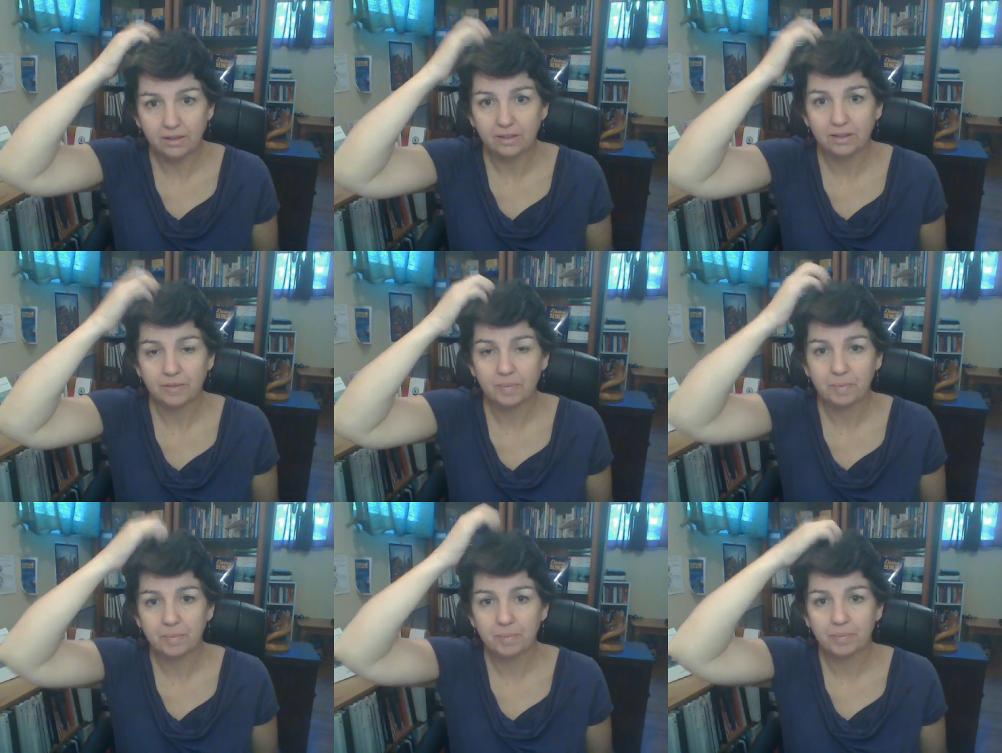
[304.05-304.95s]

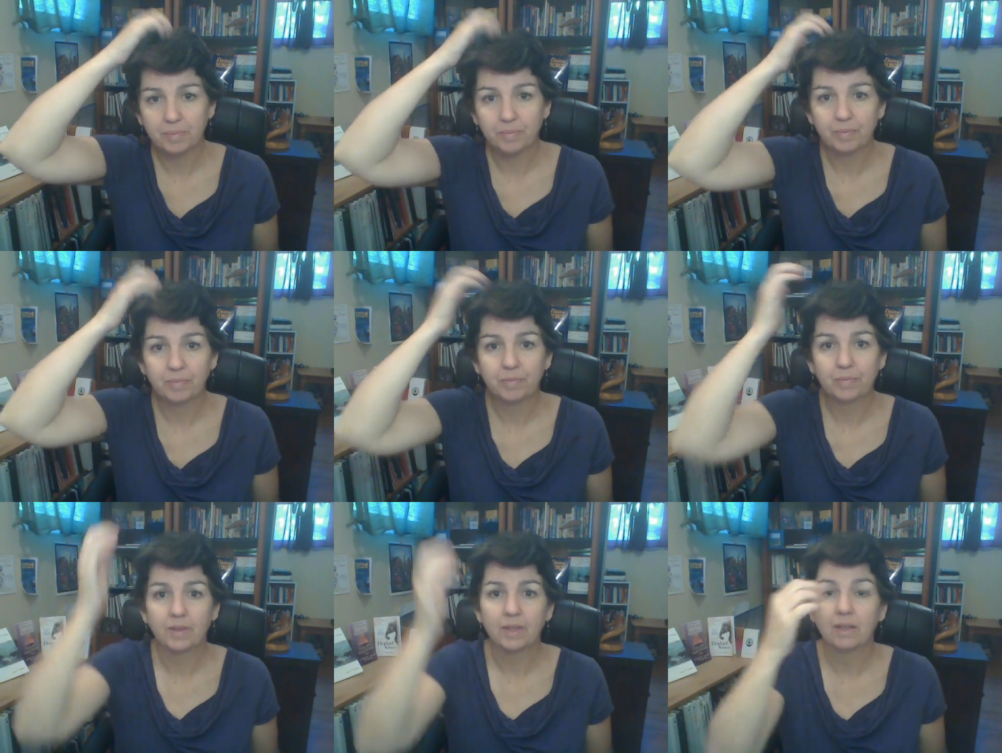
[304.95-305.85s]

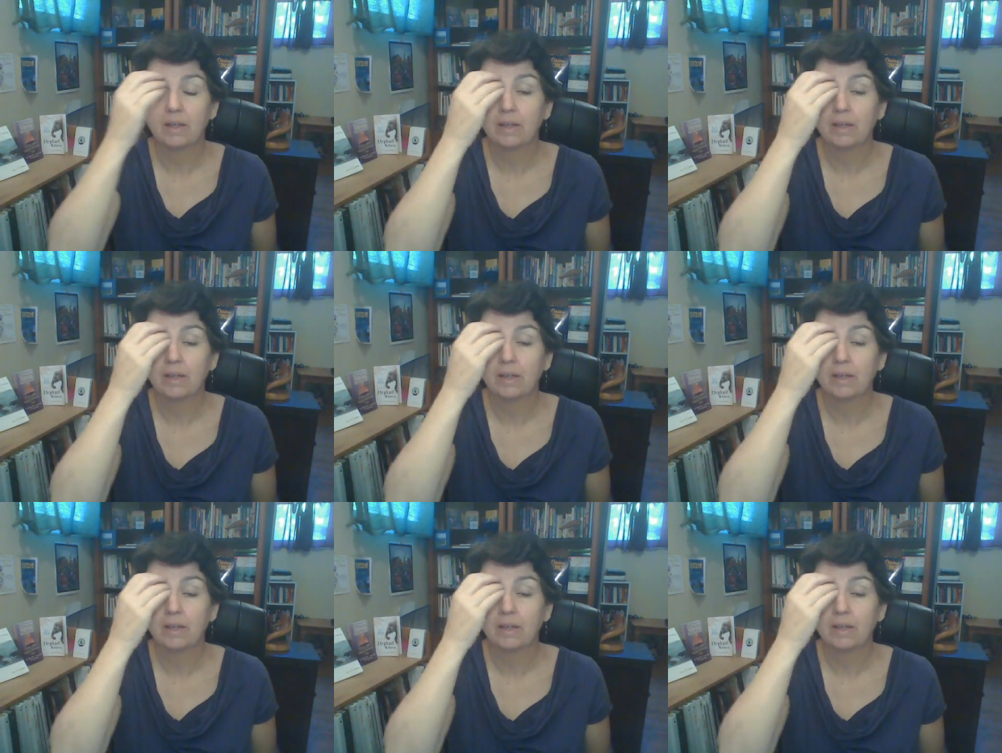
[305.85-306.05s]
No one is speaking in this clip.